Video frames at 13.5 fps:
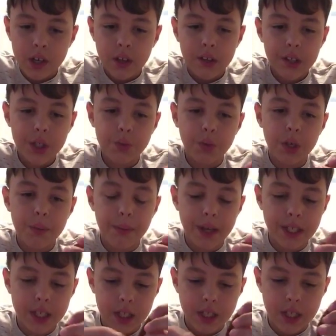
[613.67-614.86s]
This one,
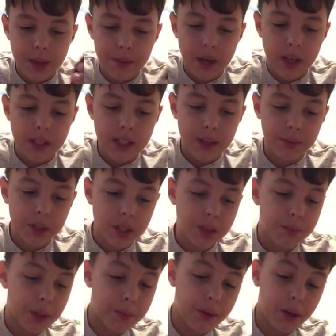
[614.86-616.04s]
basically same concept as the
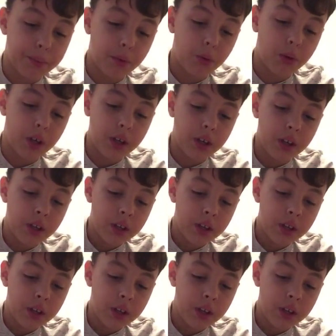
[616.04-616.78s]
big purple one.